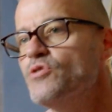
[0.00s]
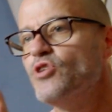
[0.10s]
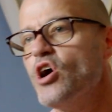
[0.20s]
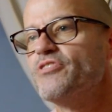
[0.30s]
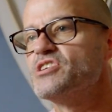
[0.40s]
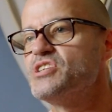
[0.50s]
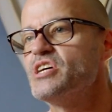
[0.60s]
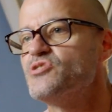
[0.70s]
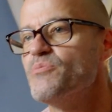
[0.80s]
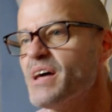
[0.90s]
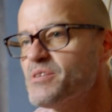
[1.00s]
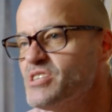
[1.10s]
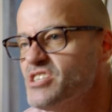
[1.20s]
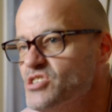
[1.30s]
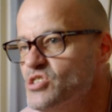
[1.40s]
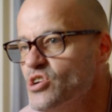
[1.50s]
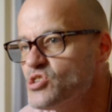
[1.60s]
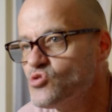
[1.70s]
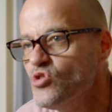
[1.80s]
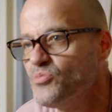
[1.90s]
For over a century, mathematicians known
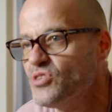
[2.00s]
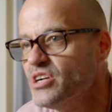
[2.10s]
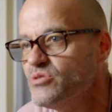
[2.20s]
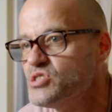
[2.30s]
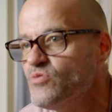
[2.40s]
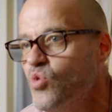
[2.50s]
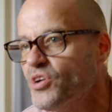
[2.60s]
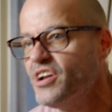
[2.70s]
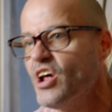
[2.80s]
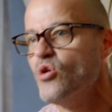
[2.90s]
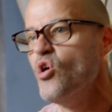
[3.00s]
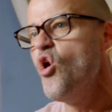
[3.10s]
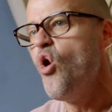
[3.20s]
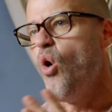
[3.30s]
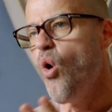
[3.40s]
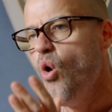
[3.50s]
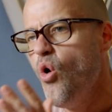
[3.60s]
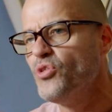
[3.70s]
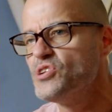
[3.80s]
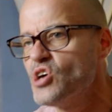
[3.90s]
as group theorists have wanted to know
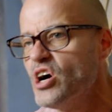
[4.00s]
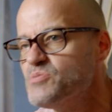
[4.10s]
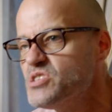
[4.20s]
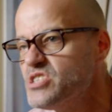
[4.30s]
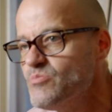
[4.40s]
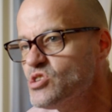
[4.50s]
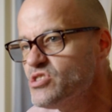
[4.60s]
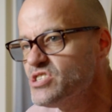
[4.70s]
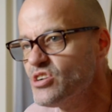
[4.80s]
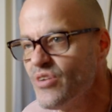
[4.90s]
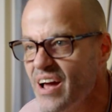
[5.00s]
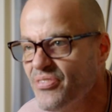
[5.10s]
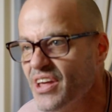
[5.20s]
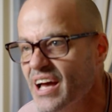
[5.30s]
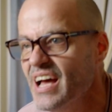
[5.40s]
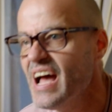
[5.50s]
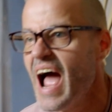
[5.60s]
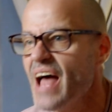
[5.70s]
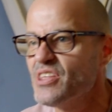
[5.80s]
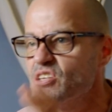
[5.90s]
all the types of symmetries that are out there
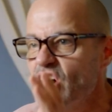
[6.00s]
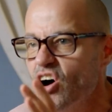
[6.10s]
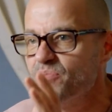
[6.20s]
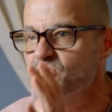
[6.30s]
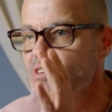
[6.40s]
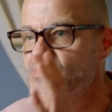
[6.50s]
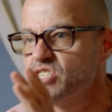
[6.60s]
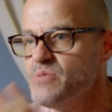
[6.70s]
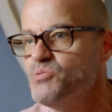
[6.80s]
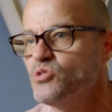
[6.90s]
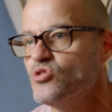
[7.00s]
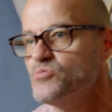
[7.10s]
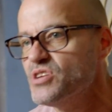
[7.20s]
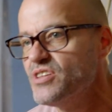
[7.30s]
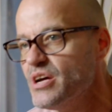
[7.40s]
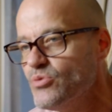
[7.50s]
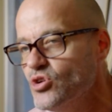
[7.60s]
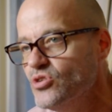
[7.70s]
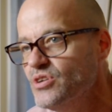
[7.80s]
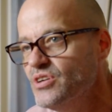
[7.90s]
and the types of simple groups that there were.